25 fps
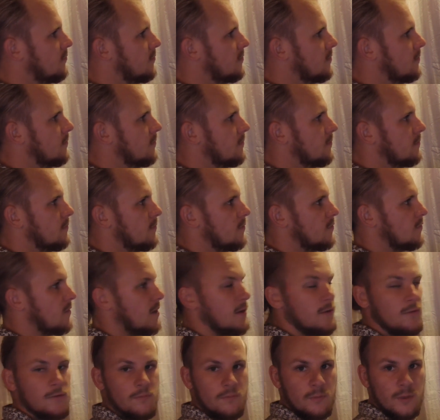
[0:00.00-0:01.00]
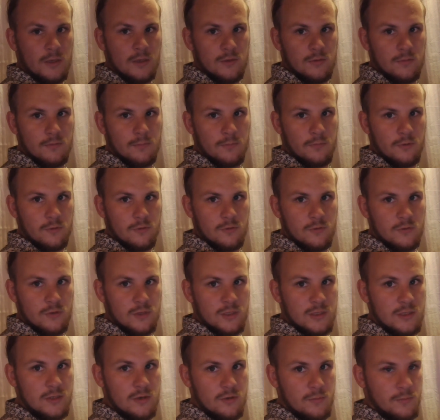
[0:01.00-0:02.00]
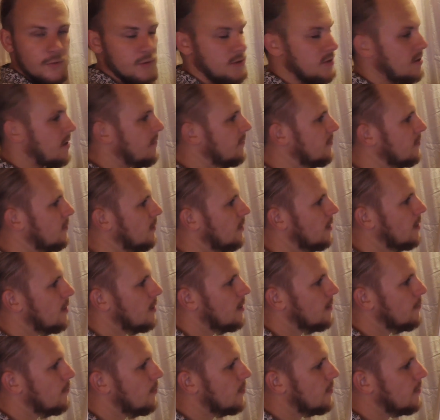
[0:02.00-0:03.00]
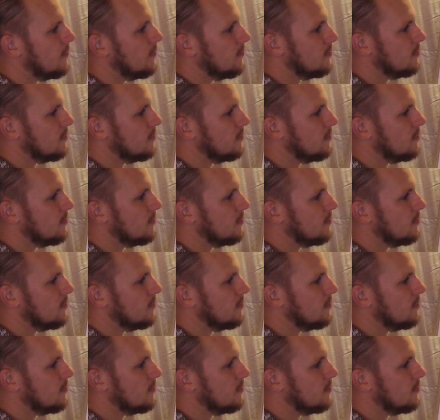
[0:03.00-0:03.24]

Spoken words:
to try to produce a 0.7, but it